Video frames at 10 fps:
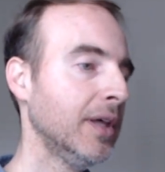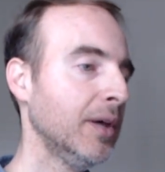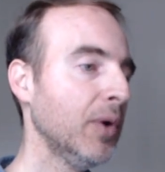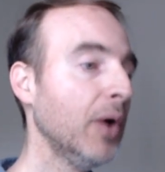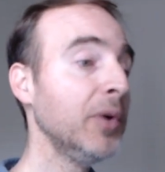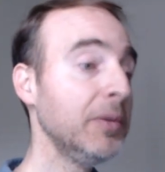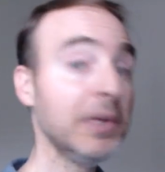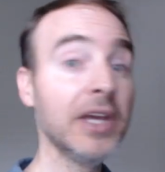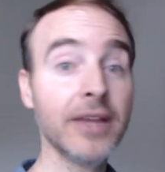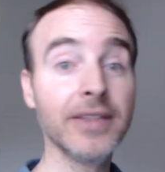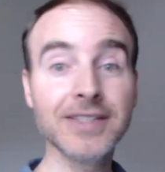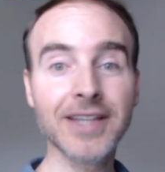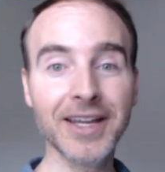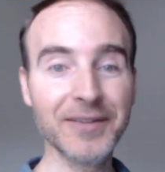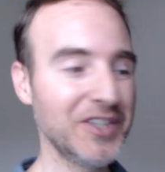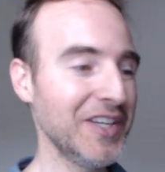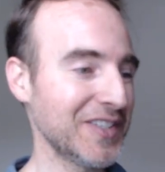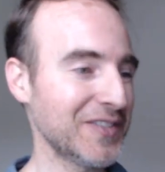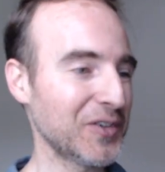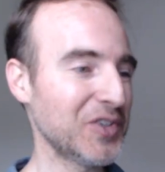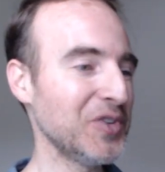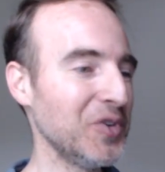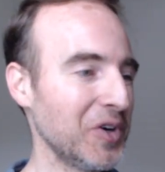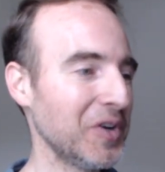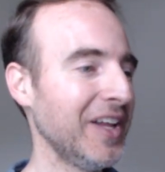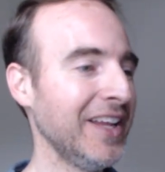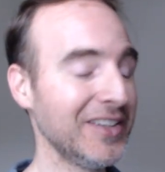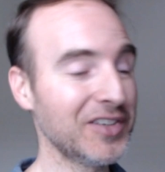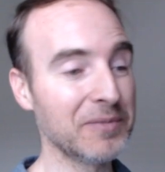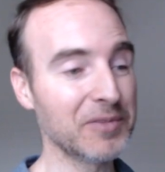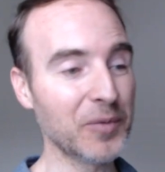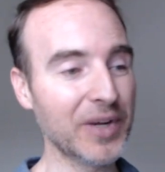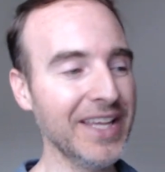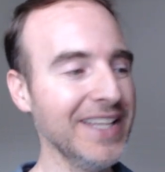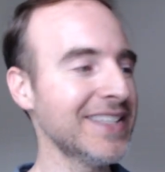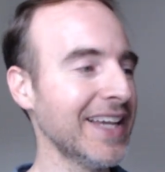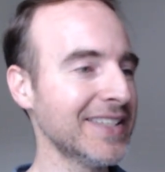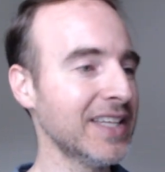well, we'd be on the side of Jesus for sure in terms of what he says.